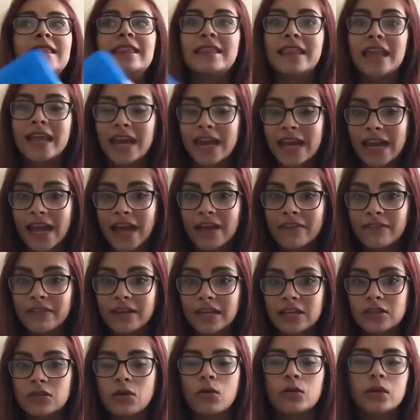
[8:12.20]
They didn't have
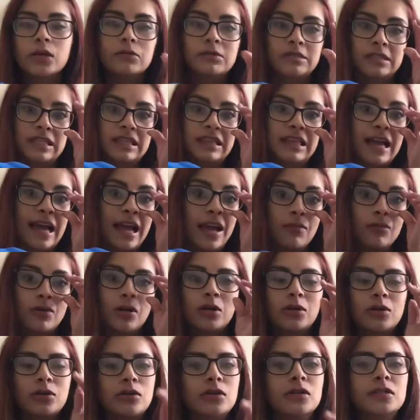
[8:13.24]
any. The only ones that they had were
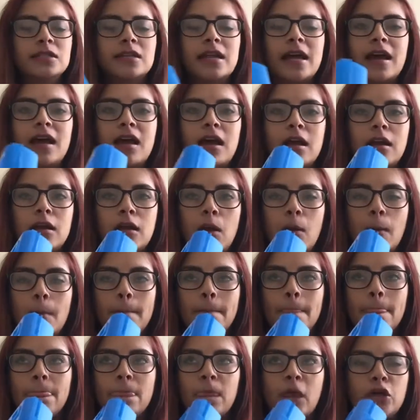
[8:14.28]
girls, and it had
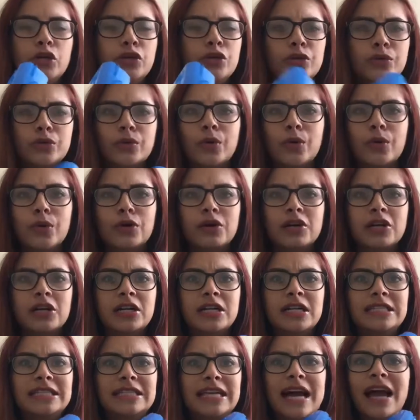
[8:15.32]

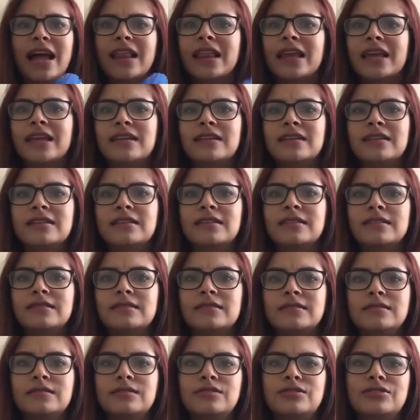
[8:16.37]
unicorns. It had like
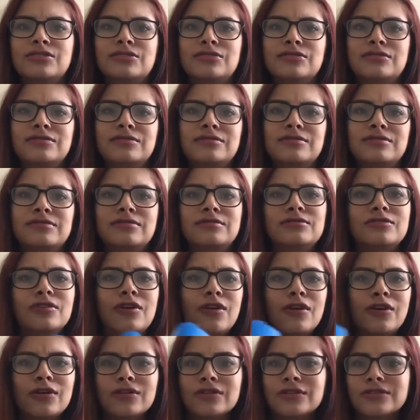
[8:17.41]

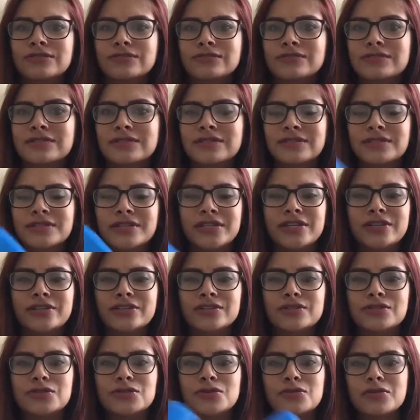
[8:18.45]
stars,
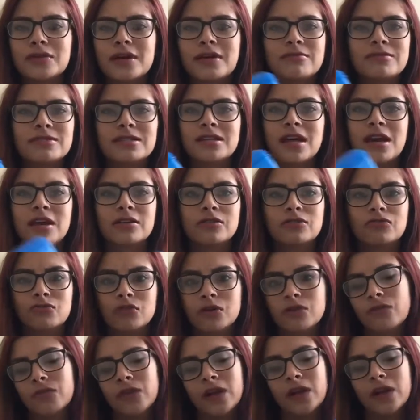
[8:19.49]
glitter, so that was not gonna
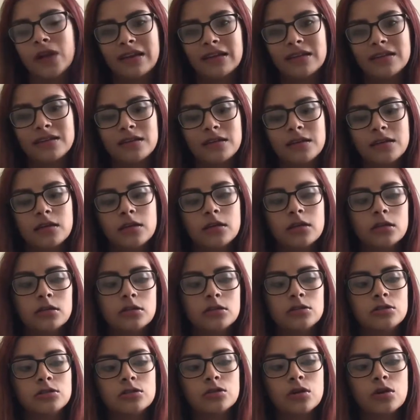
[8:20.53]
work for Hayden.
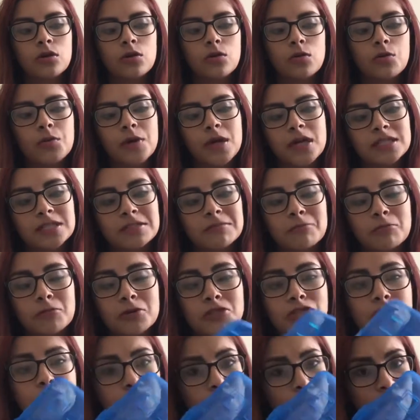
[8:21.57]
So we ended up going
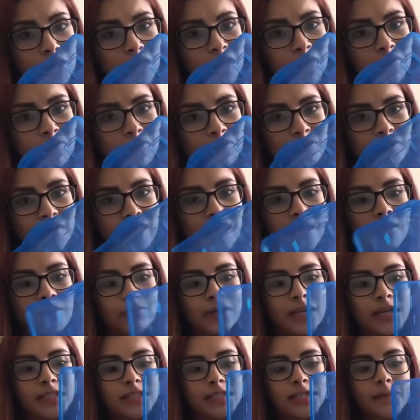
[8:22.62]
to Target, and
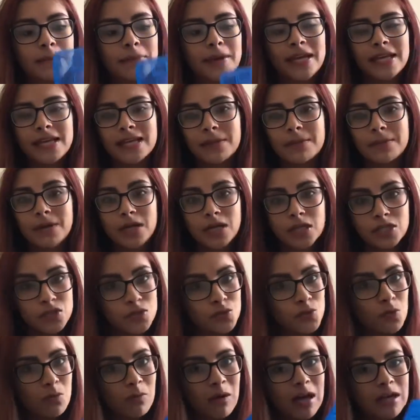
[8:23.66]
we ended up buying him a
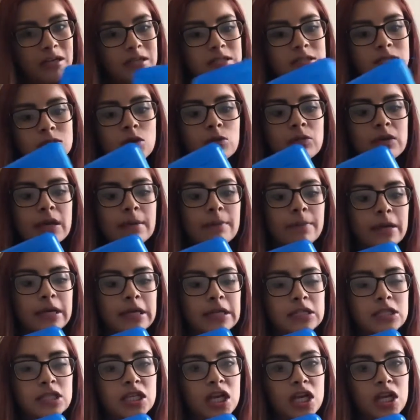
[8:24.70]
school box so we can put
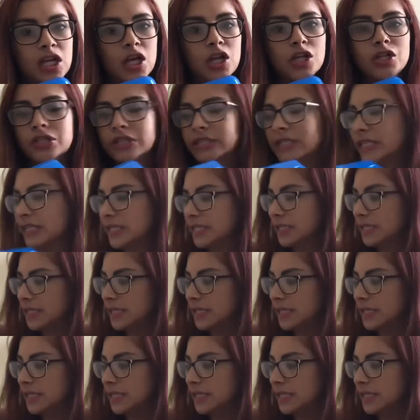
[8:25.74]
his colors in,